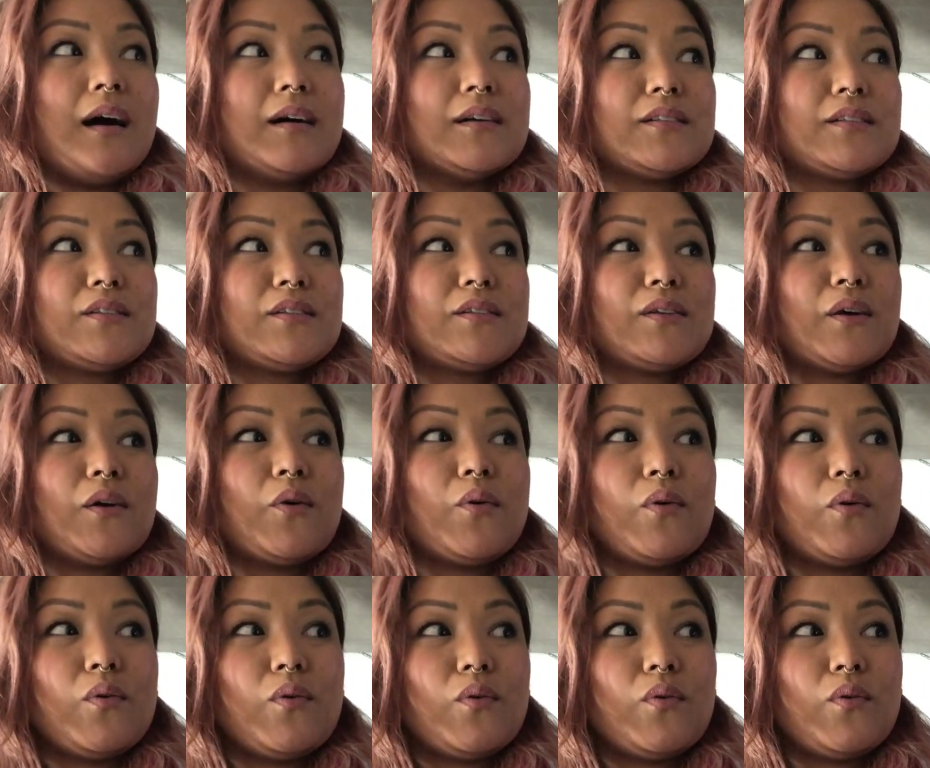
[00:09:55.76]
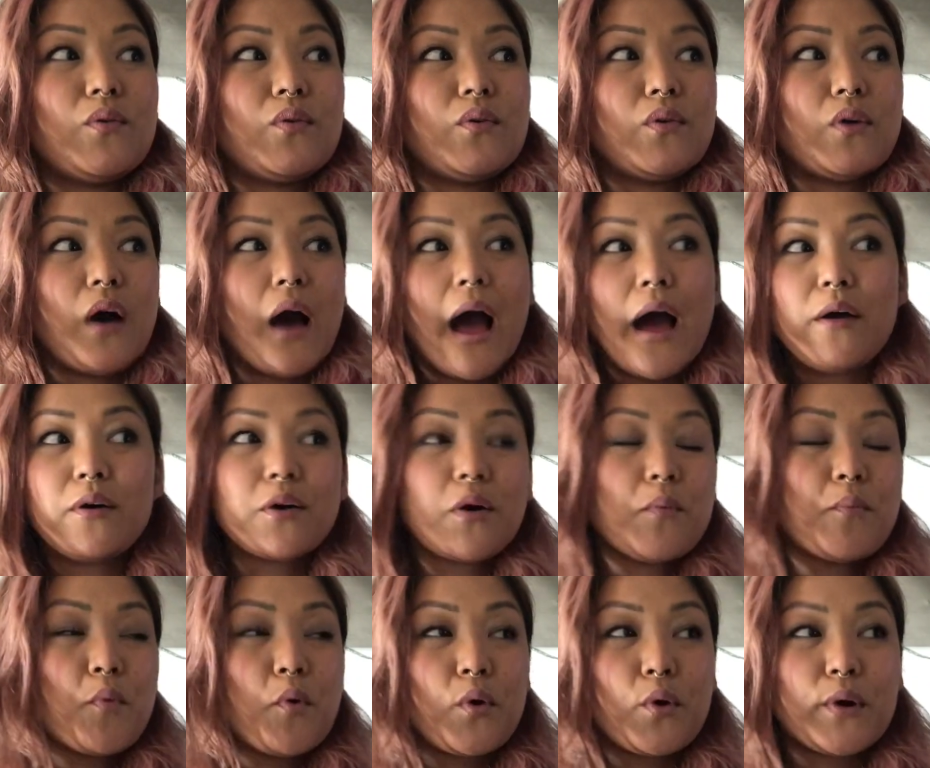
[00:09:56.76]
So I'll go
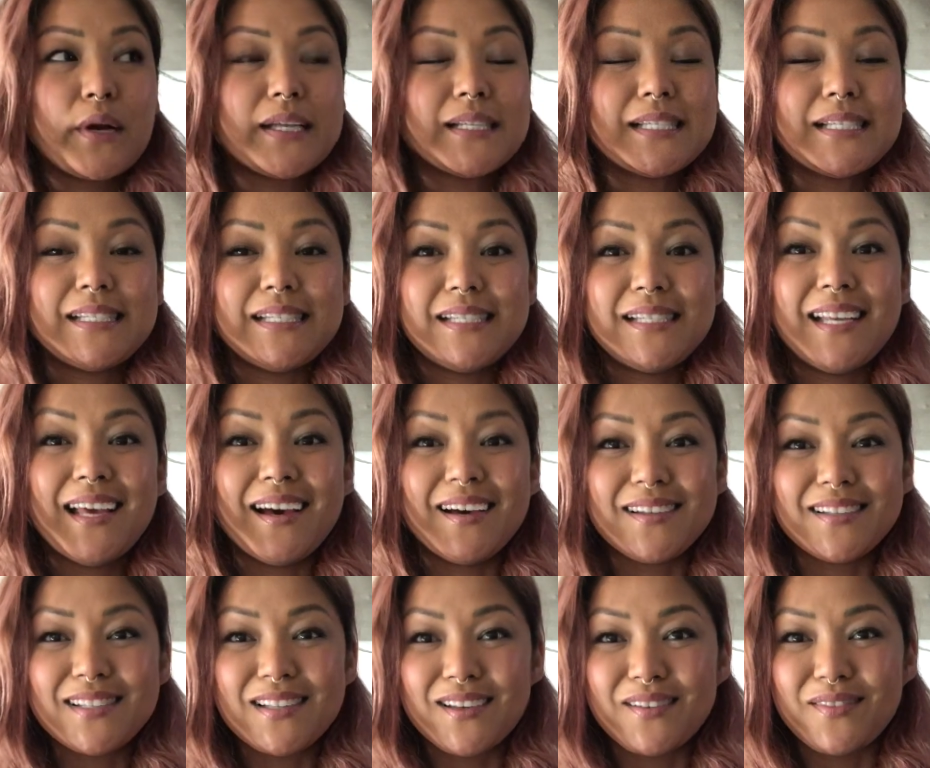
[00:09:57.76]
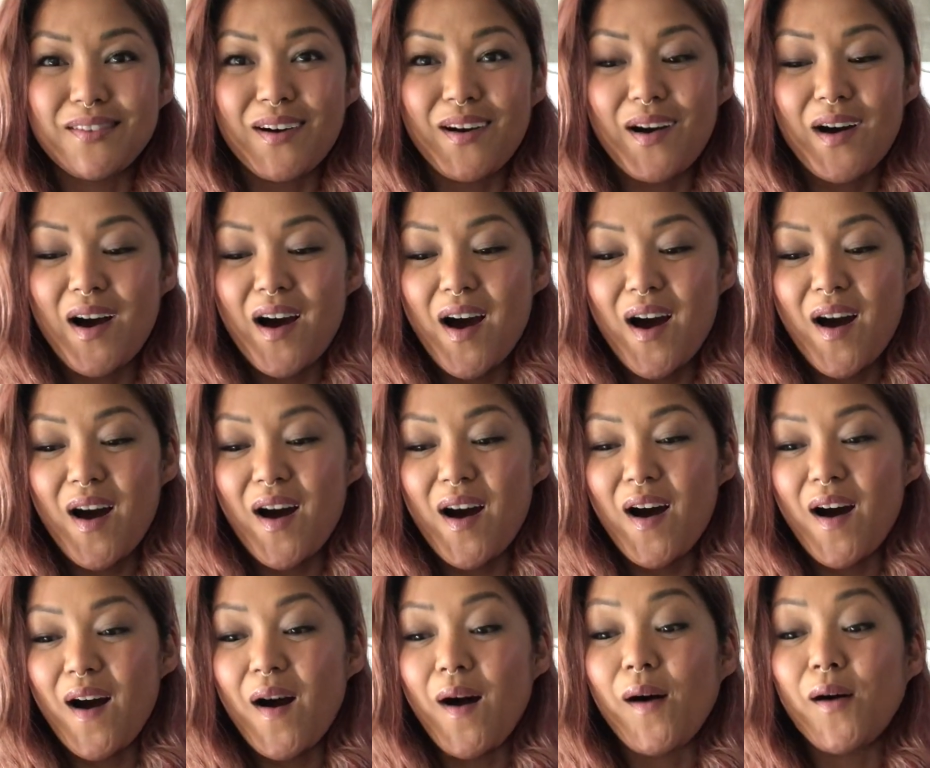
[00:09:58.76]
more into details of
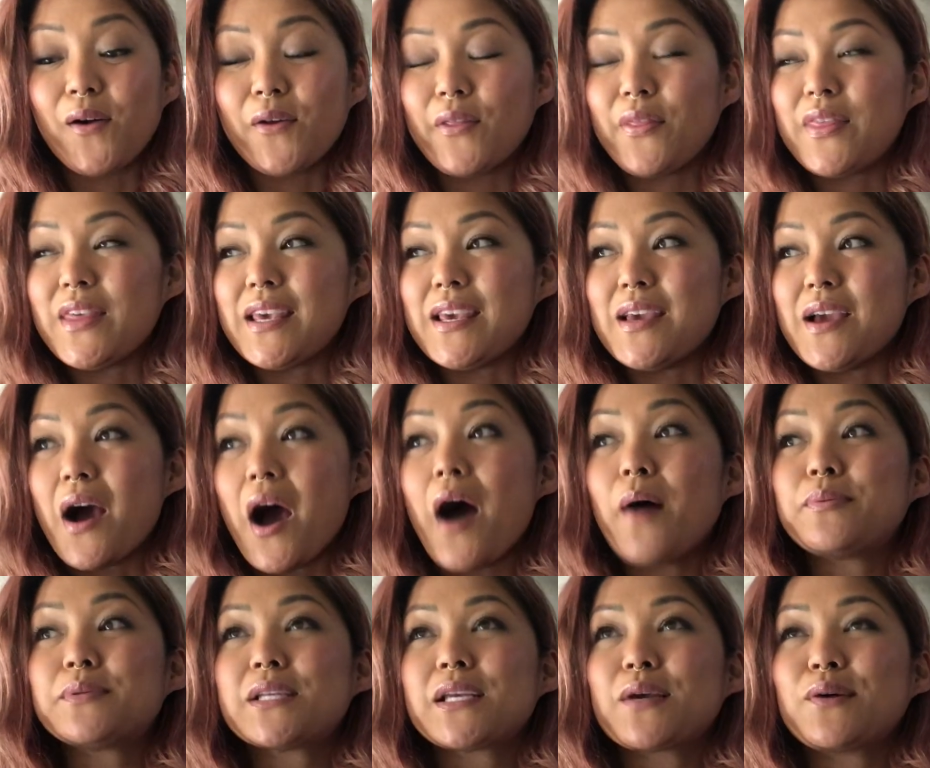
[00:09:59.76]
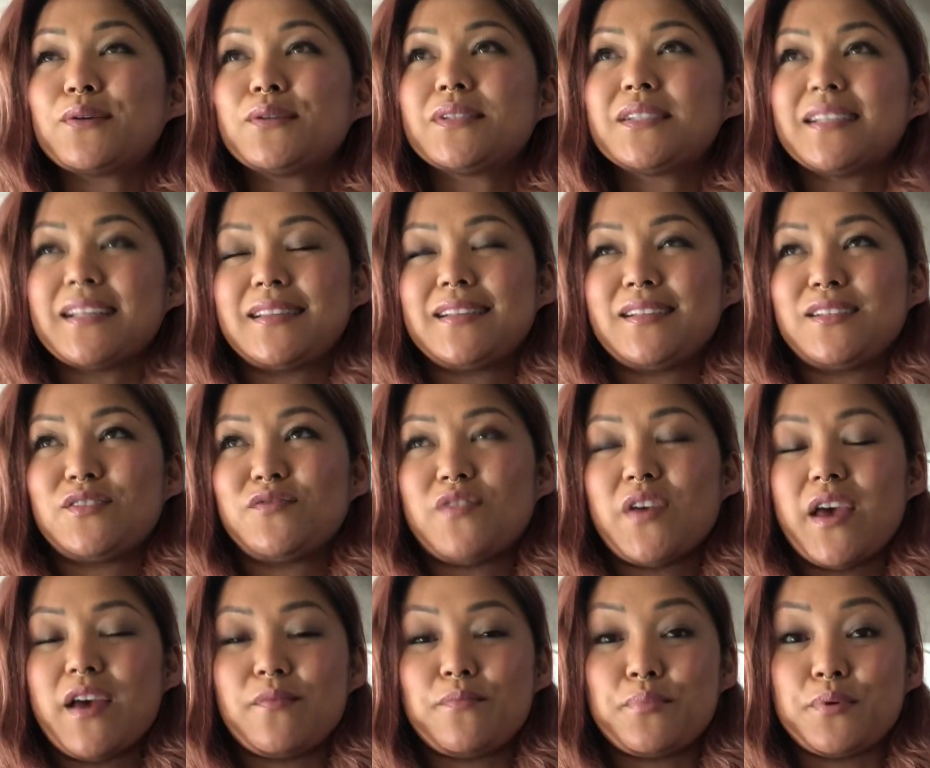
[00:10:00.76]
all the obstacles that this
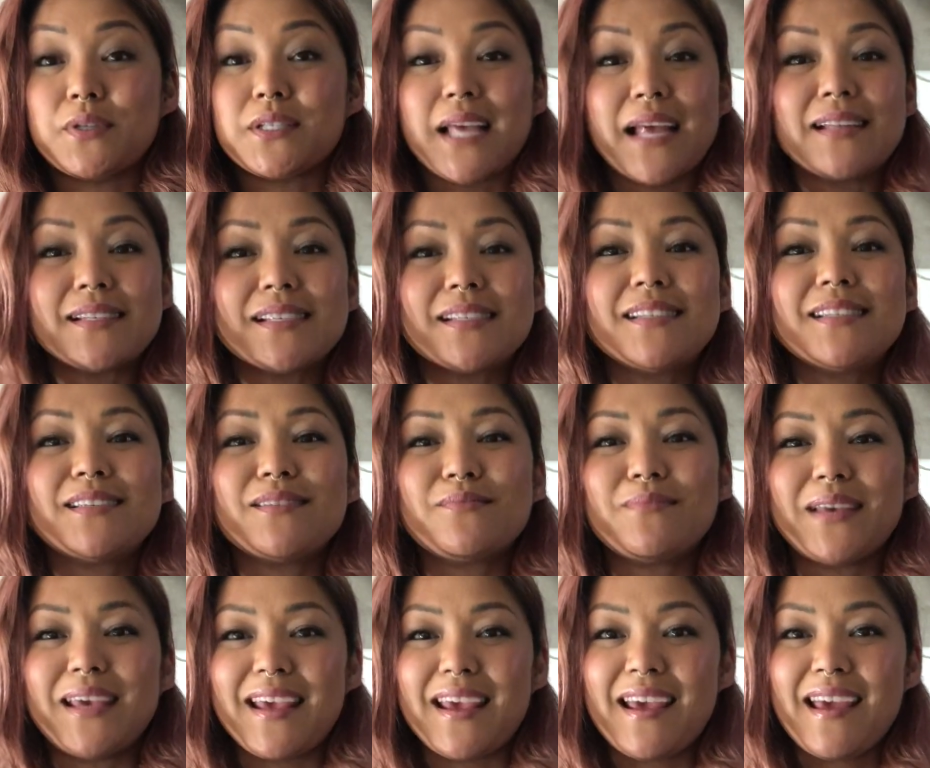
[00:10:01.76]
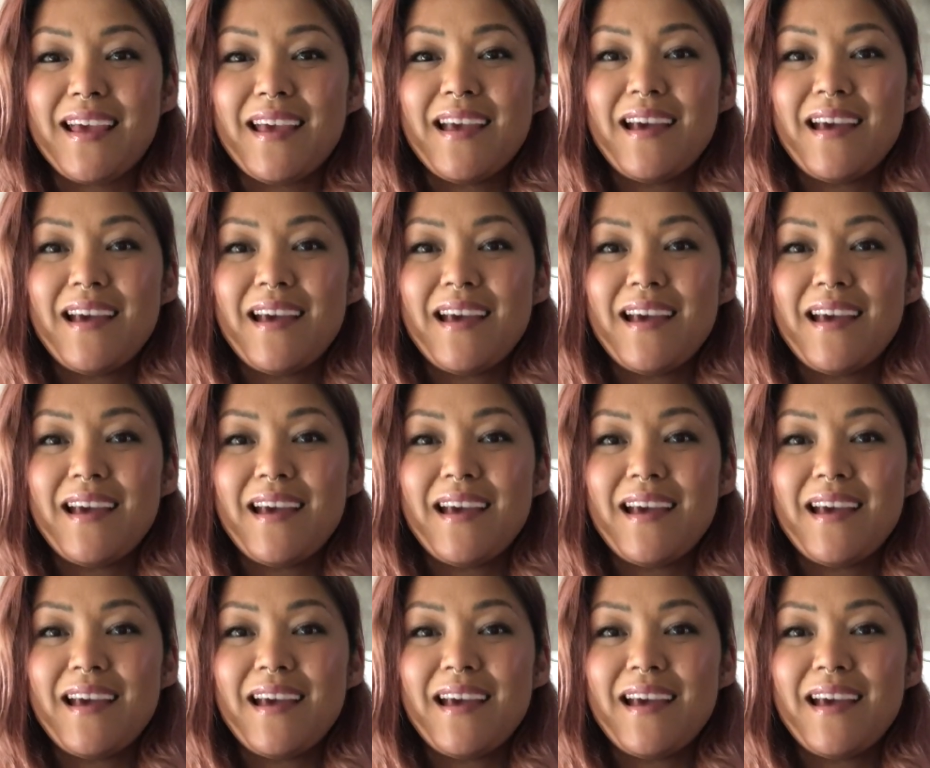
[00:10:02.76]
van presented to me